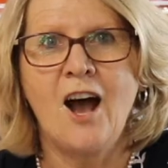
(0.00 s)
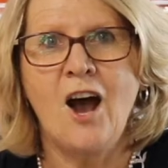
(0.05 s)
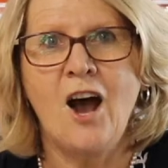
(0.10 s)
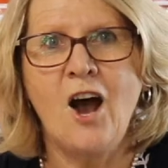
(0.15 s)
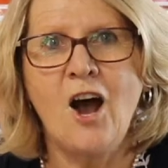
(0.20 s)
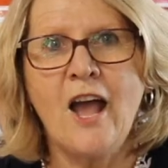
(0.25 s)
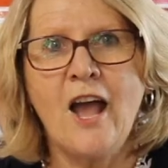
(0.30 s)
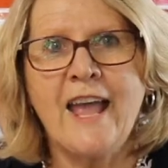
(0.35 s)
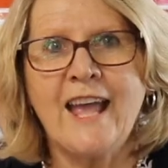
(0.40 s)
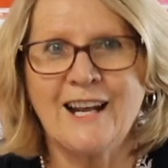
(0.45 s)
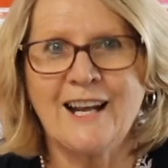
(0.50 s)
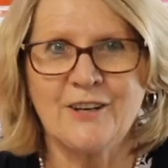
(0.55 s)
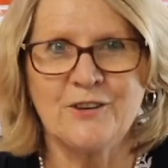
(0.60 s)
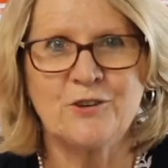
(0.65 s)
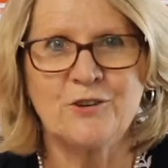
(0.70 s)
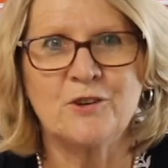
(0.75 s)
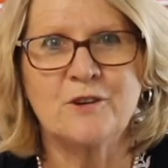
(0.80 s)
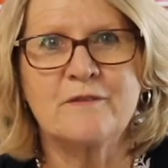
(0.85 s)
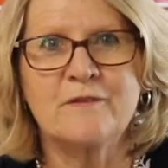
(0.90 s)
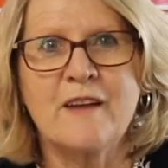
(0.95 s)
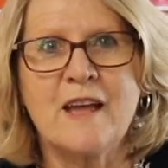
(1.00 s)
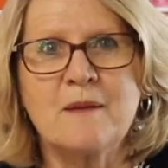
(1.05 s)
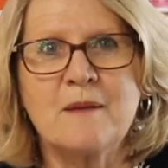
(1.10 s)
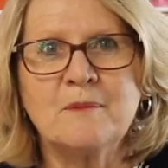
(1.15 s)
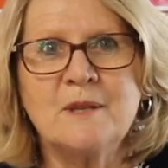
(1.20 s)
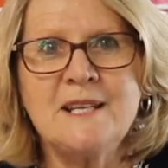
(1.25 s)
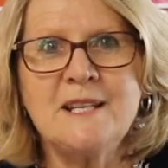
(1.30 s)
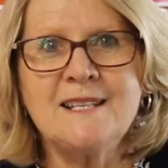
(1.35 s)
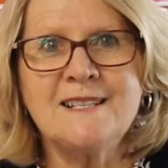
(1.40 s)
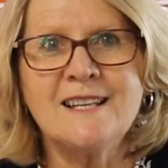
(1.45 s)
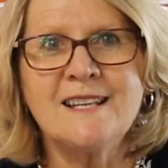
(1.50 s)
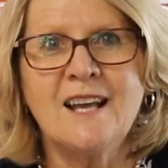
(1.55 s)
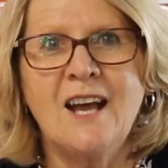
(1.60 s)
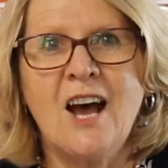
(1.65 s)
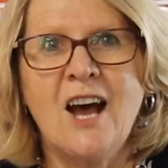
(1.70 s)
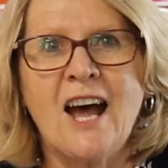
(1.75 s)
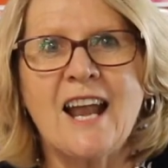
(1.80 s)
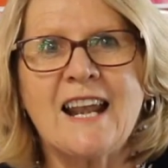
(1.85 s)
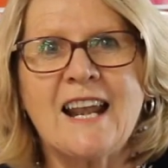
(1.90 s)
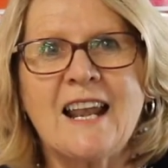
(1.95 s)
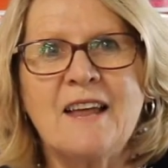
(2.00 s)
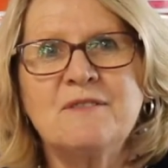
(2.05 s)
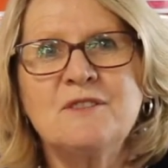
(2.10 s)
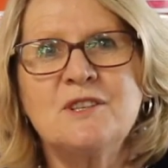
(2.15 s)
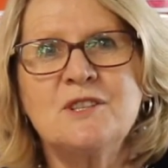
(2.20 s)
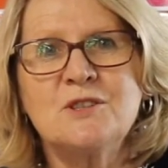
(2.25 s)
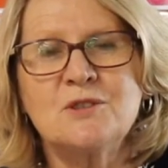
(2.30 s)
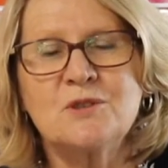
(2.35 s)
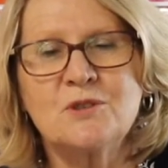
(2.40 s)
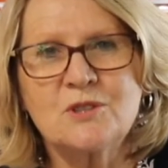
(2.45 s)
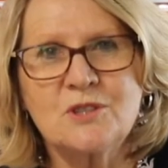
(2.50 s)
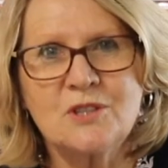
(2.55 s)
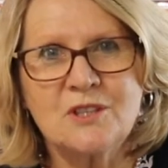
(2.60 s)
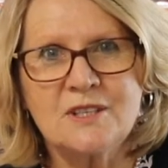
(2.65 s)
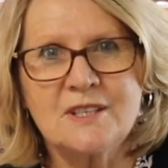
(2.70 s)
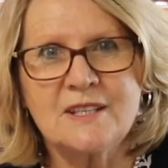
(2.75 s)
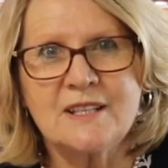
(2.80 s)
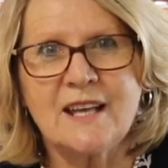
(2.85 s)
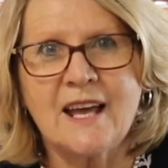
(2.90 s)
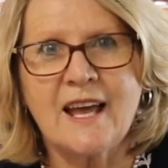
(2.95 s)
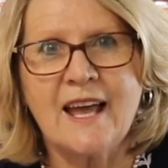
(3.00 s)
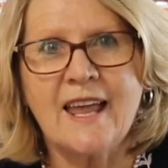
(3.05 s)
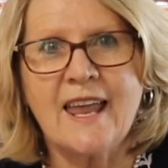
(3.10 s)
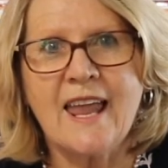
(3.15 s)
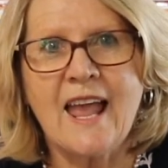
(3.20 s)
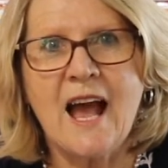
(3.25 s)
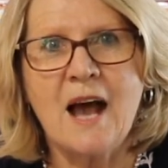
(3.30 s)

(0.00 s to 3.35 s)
Hi, Eleonora families. I'd love to talk to you today